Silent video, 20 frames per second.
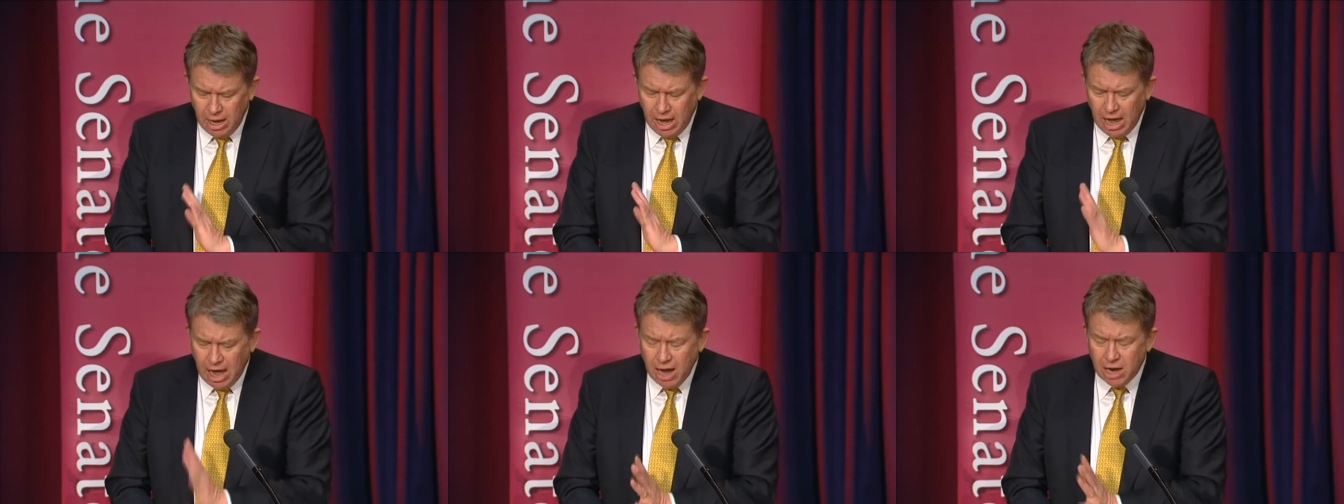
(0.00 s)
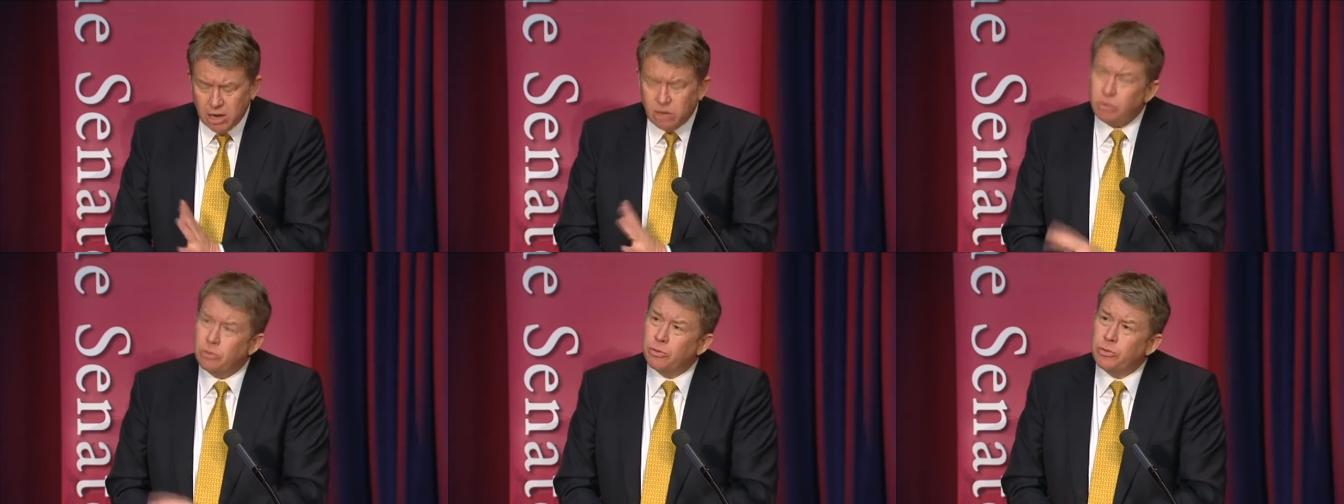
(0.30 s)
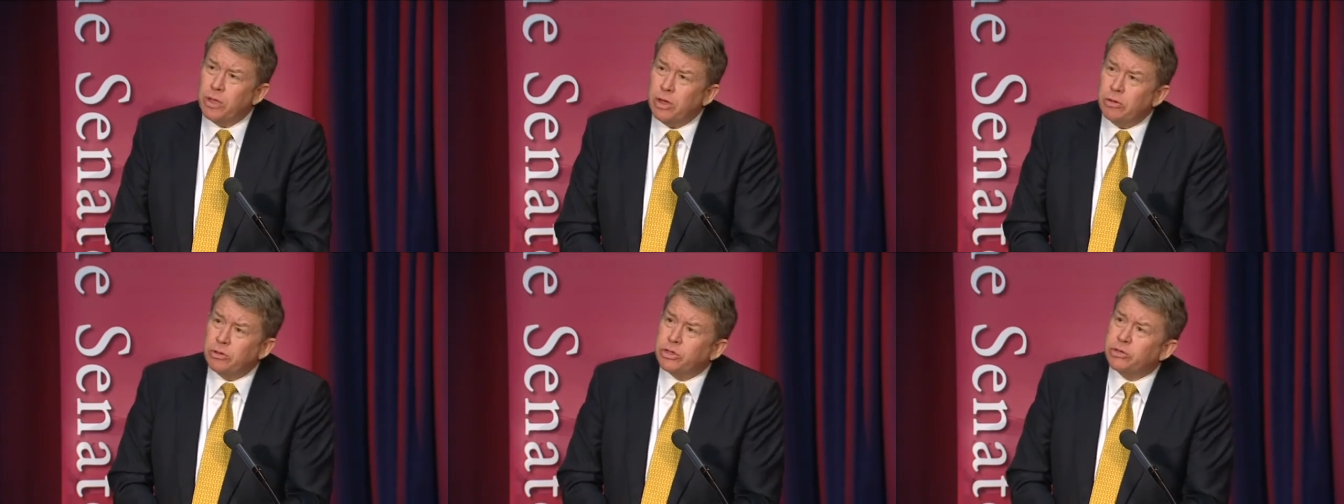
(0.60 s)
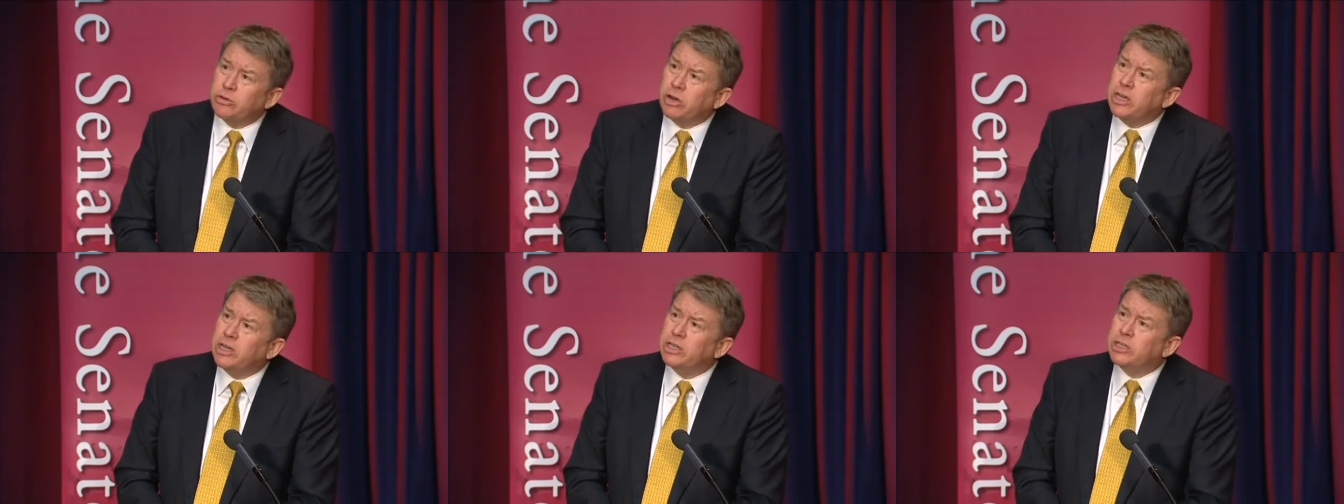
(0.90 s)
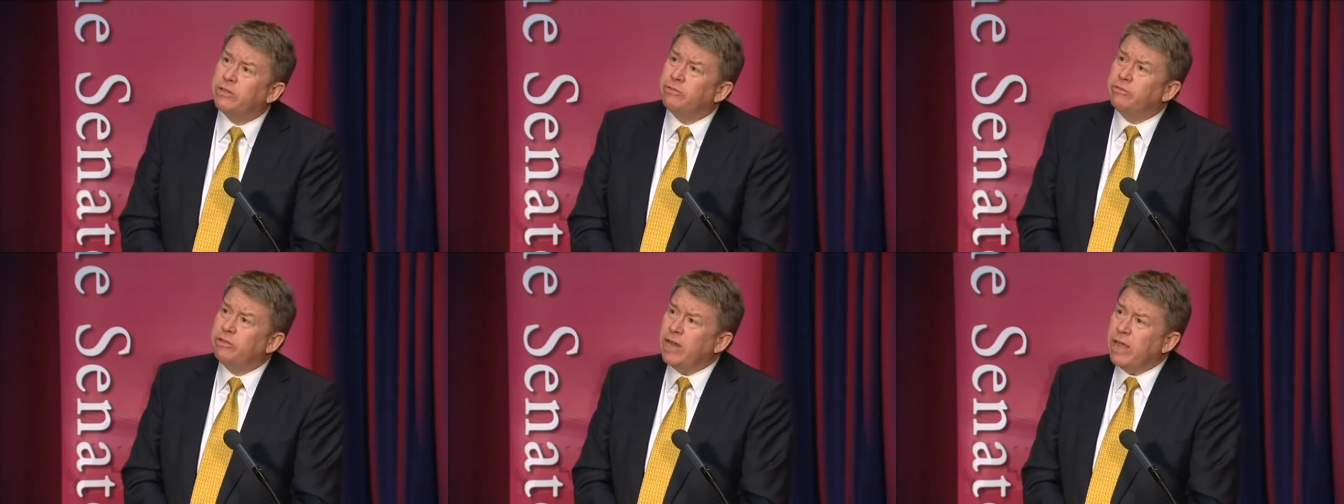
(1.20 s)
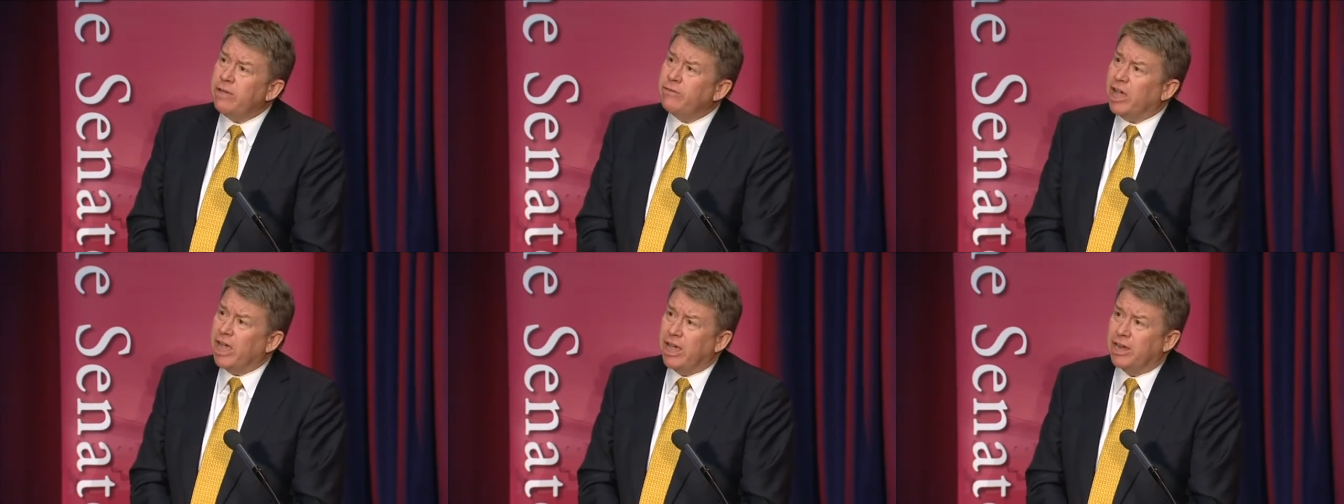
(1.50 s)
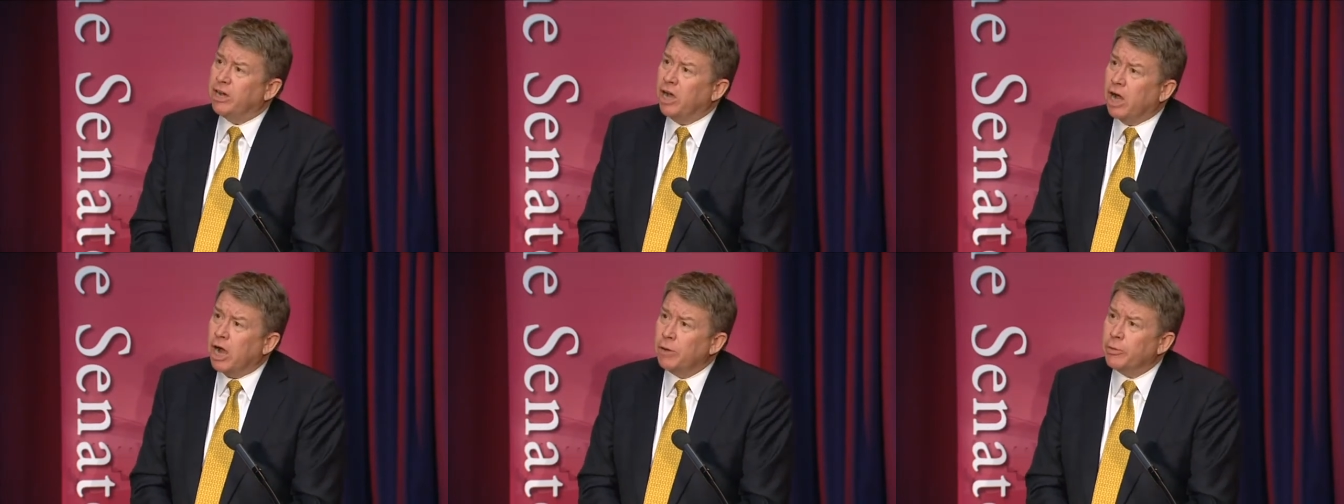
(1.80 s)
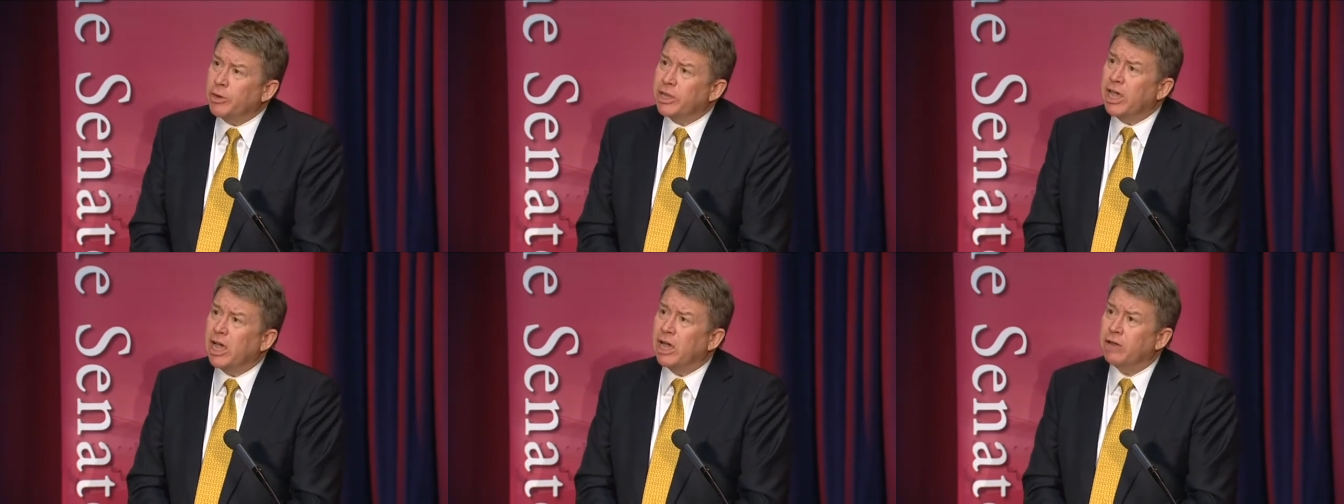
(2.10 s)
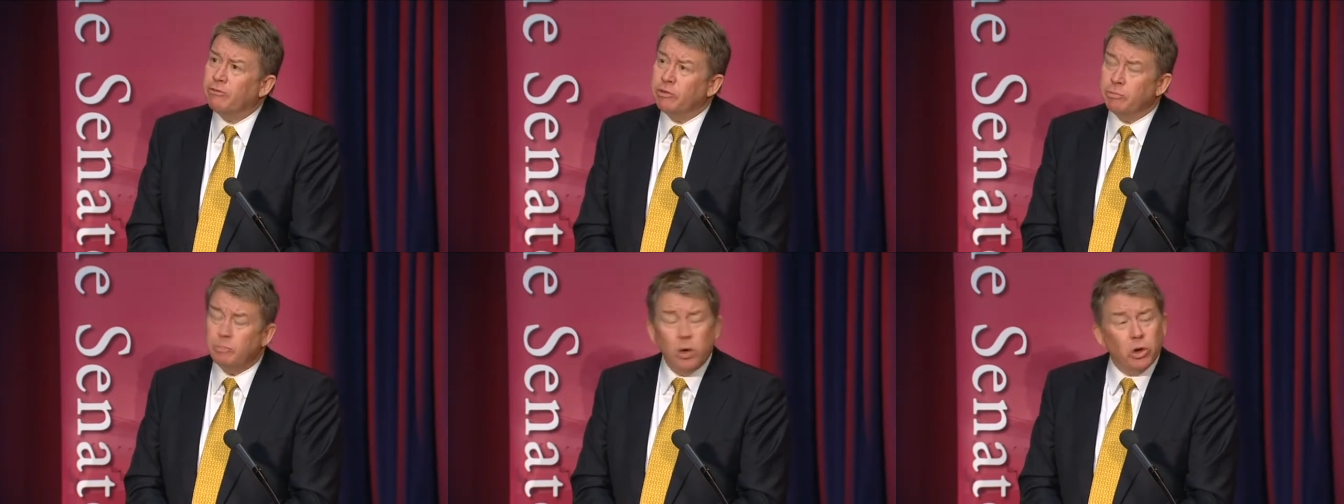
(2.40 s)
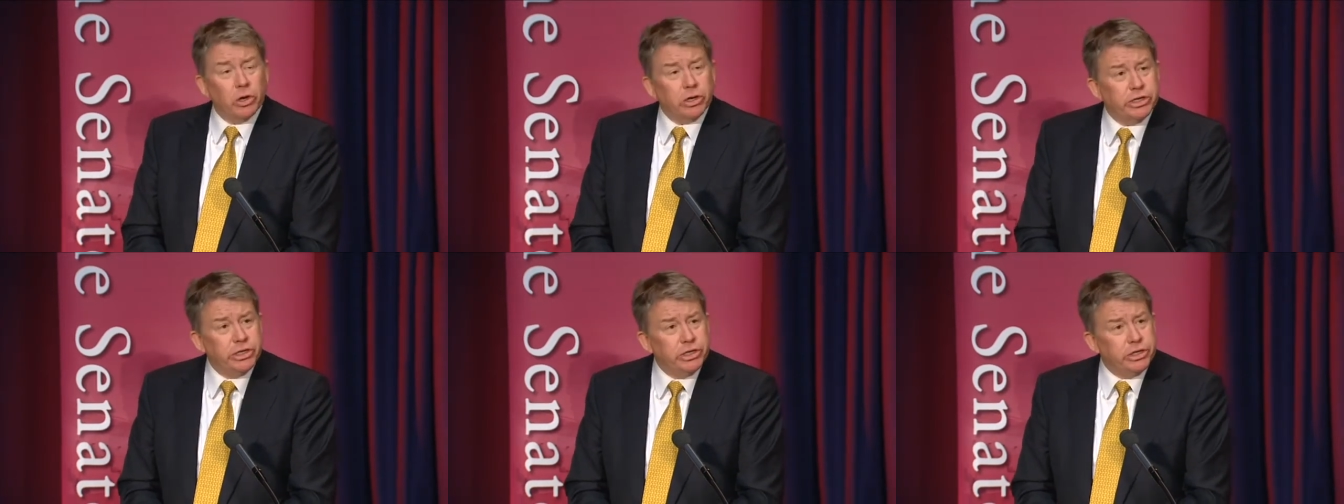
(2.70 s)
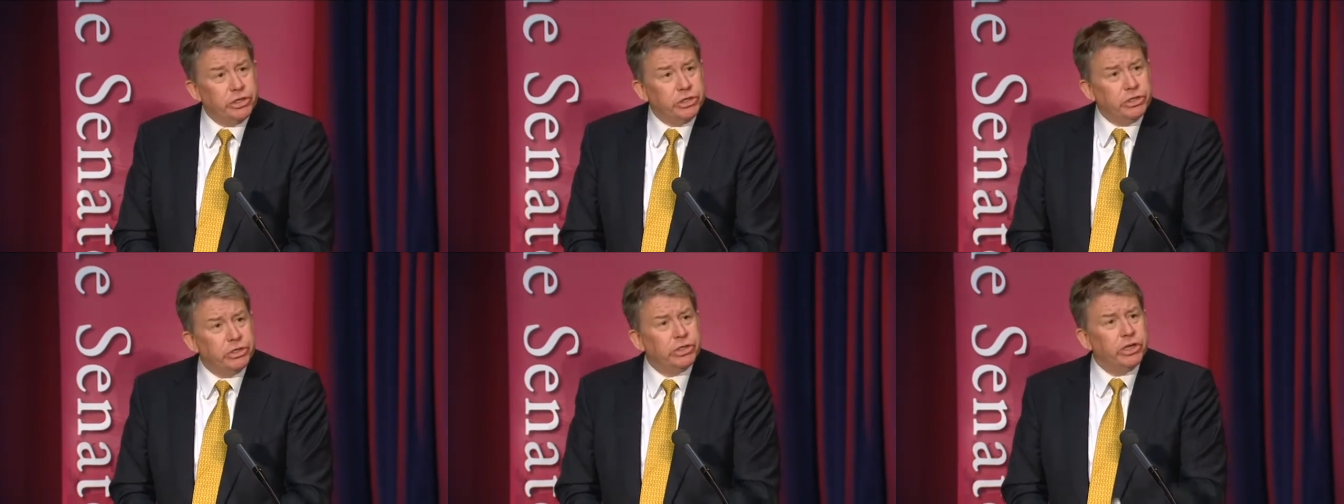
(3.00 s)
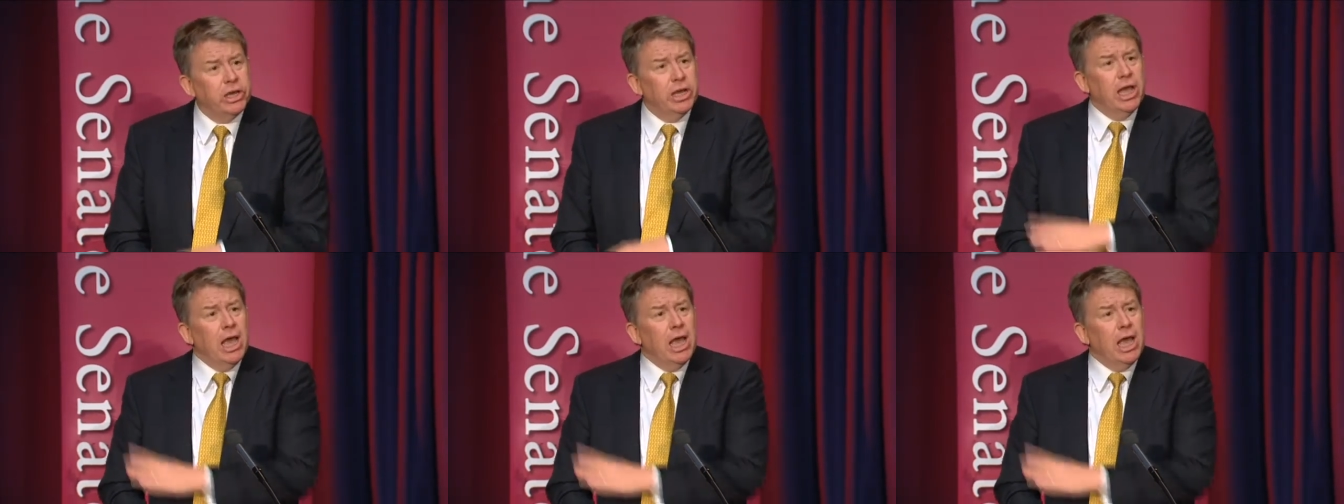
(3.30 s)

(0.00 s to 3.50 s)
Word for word: And although Australians have never had a high regard for politicians,